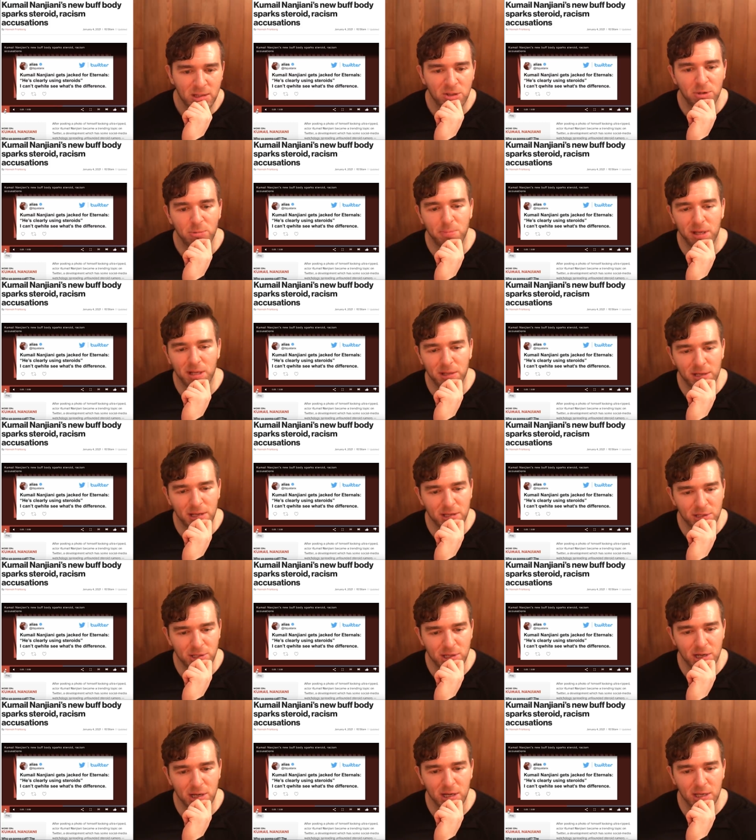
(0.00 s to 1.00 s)
Kumail
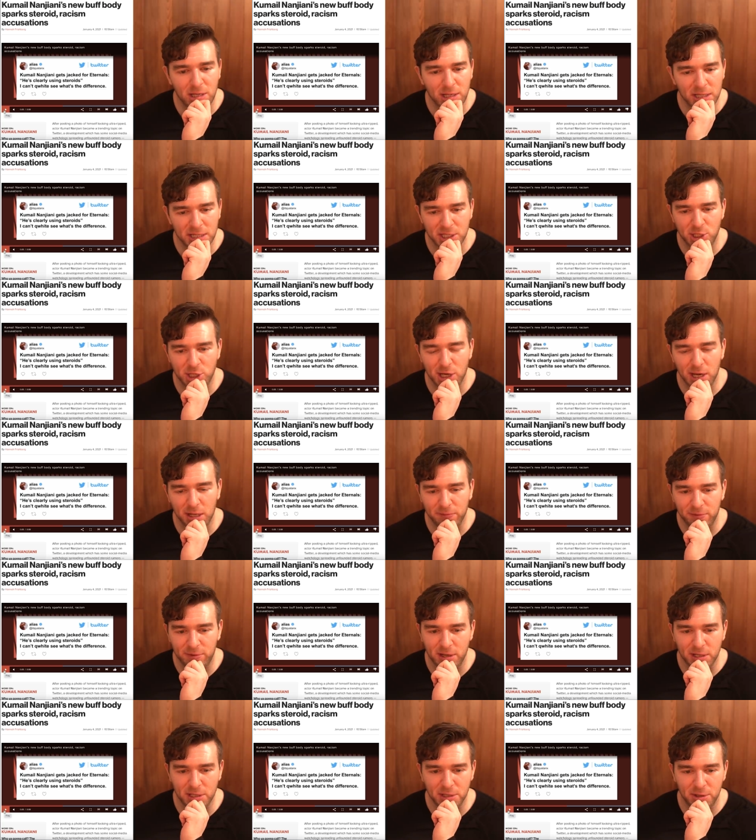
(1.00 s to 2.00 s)
Nanjiani gets jacked
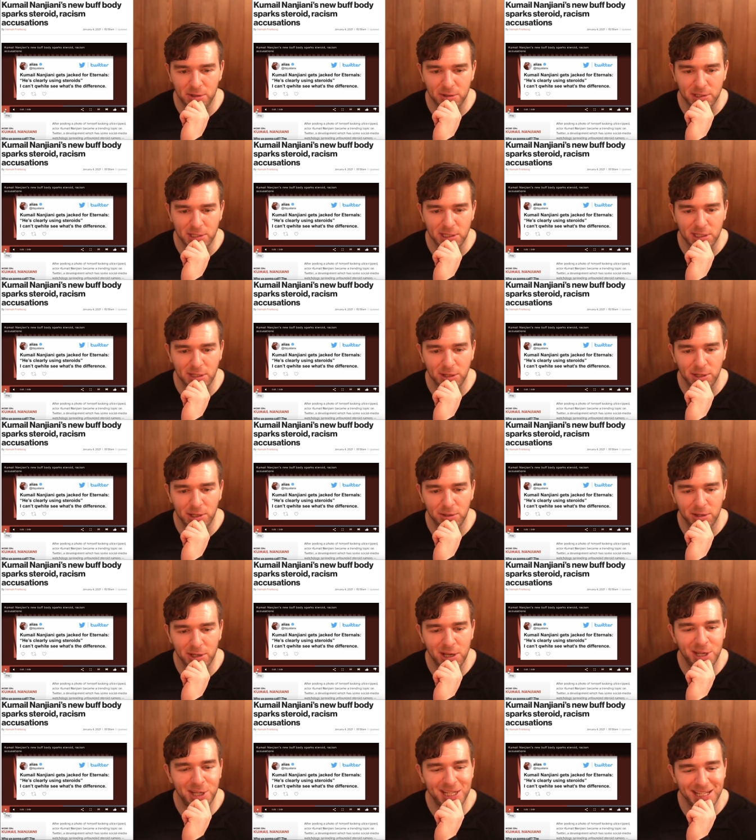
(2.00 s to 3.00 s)
for Eternals. He's
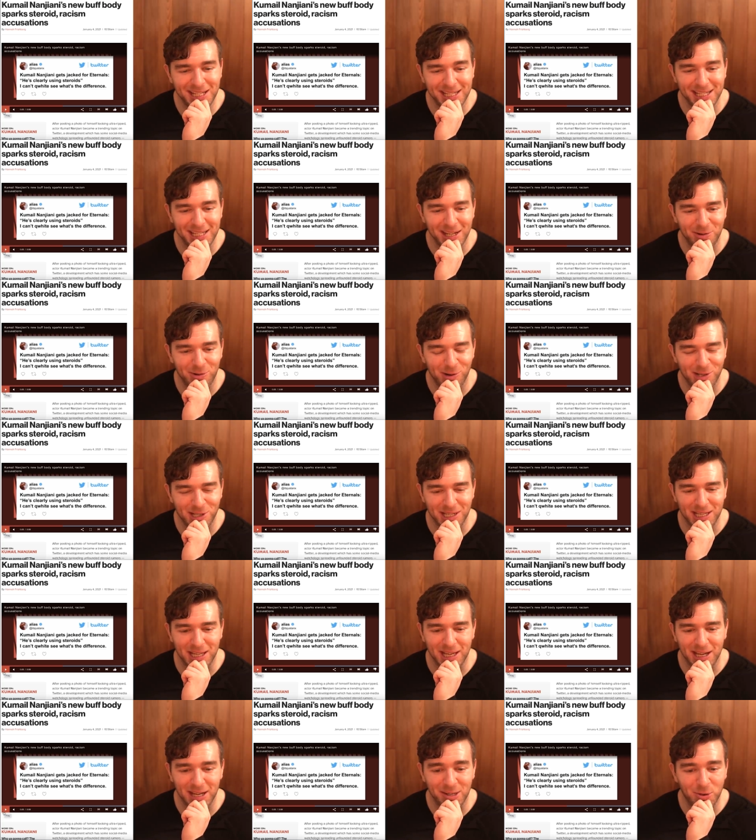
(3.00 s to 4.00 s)
clearly using steroids. I
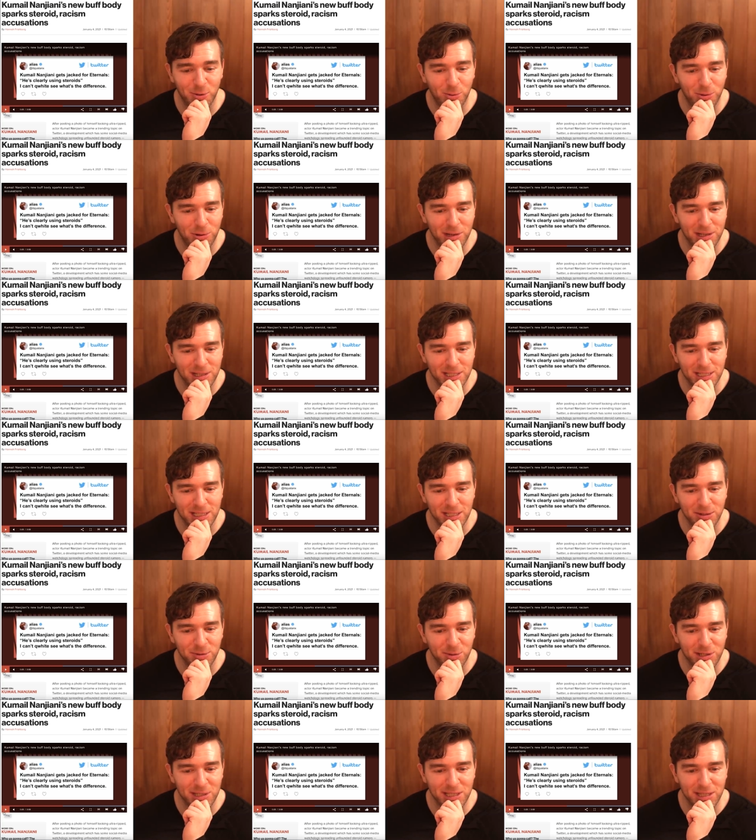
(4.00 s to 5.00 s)
can't quite see
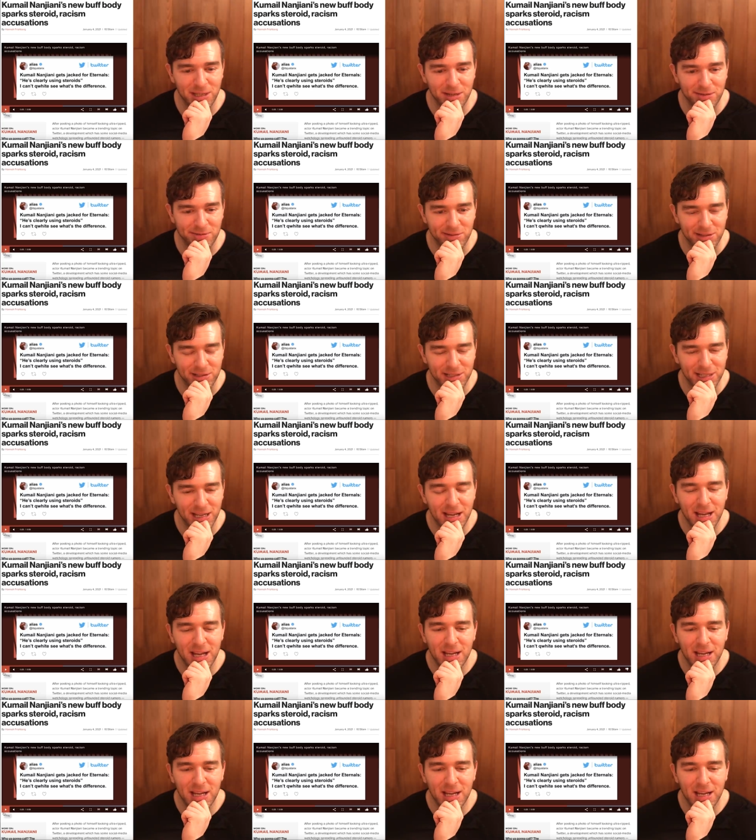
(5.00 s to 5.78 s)
what's the difference.